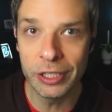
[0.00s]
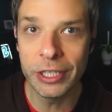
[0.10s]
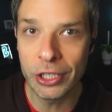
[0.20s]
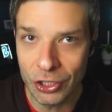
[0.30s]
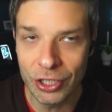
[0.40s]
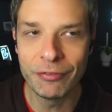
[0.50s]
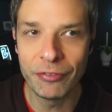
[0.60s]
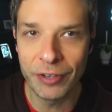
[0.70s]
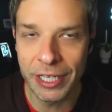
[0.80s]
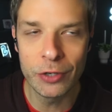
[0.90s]
good
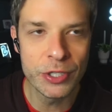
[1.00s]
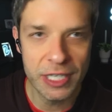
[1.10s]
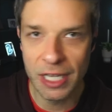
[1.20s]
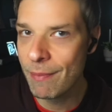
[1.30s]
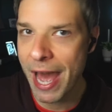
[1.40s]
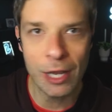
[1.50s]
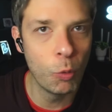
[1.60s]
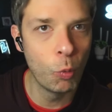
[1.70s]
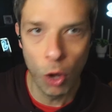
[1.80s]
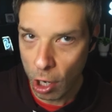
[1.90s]
video,
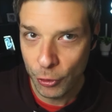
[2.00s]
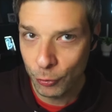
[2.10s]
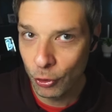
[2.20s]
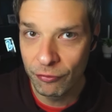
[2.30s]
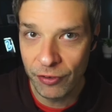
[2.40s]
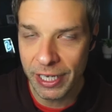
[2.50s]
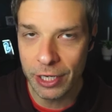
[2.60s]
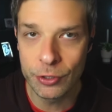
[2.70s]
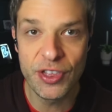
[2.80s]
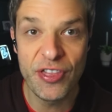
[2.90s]
cinematic walkthrough
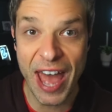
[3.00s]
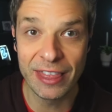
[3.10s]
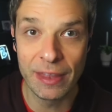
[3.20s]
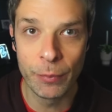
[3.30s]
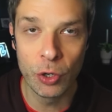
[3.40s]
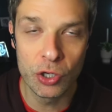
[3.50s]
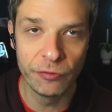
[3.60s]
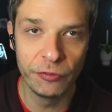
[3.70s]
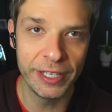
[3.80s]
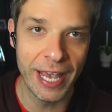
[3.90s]
videos that the Merge
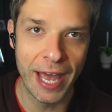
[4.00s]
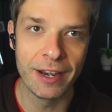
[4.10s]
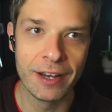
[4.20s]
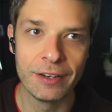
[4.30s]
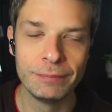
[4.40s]
Fleet edited.